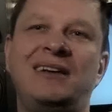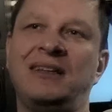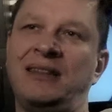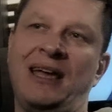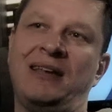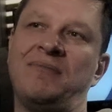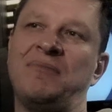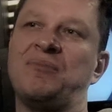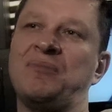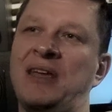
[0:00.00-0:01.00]

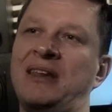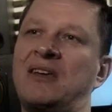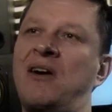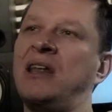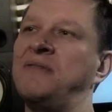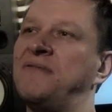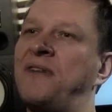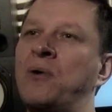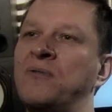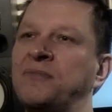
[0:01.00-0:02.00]
Then it kind of
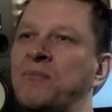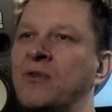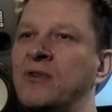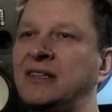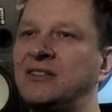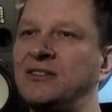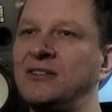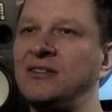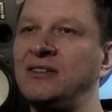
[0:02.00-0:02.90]
evolved more into,